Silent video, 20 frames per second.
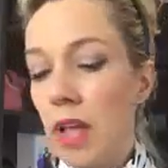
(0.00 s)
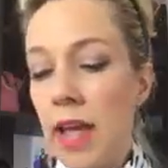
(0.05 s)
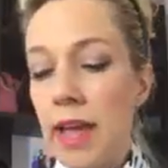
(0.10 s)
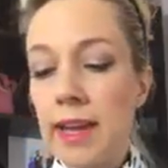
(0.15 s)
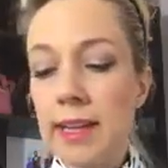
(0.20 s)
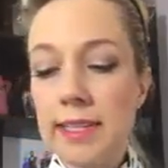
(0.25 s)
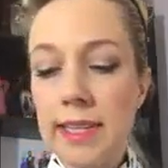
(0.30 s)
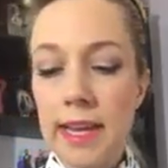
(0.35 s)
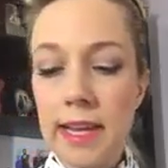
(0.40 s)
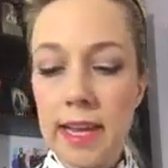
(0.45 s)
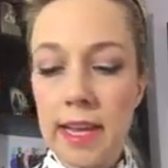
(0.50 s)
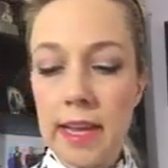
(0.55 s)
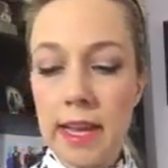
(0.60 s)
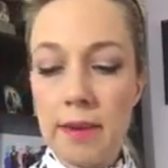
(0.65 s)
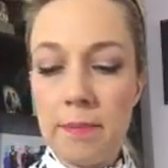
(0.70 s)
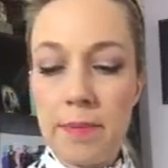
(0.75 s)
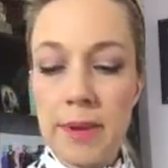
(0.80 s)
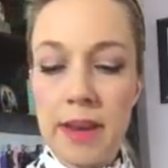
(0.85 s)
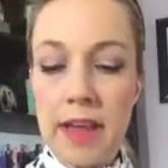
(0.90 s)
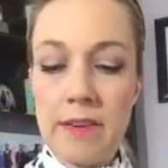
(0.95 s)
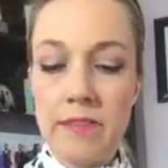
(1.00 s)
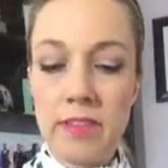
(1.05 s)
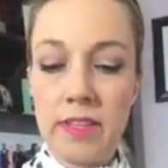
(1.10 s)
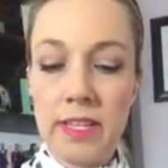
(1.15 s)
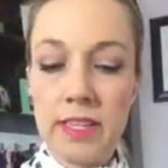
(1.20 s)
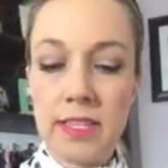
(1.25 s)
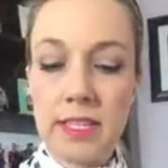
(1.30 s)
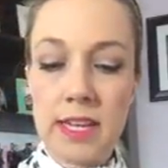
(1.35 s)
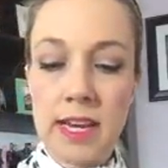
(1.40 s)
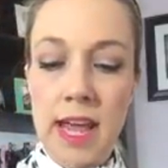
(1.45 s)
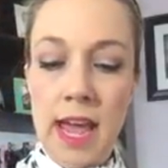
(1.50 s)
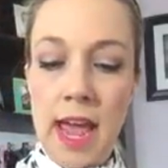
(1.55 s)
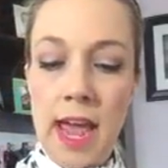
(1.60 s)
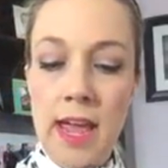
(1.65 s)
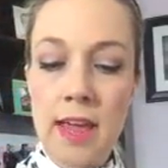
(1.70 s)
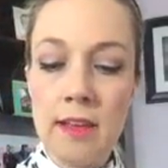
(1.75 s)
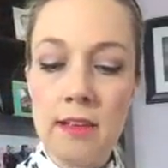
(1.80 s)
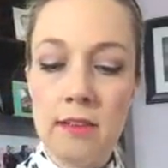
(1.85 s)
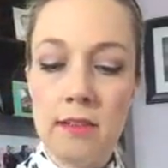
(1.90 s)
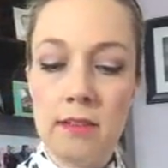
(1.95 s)
I'm going to take it in Benevolent
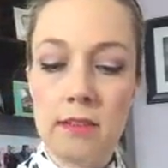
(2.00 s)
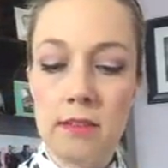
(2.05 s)
today.